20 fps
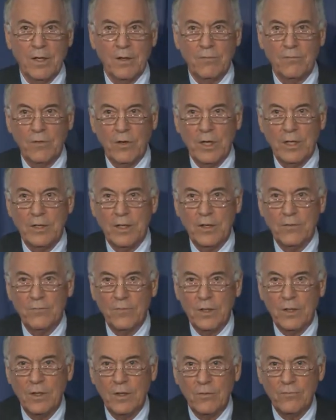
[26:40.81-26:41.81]
very
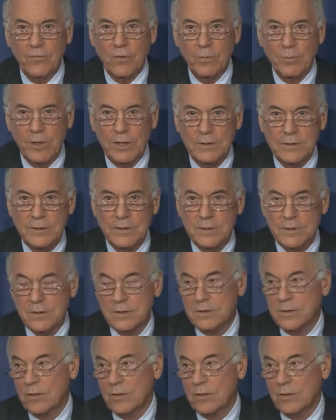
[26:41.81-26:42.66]
difficult for businesses.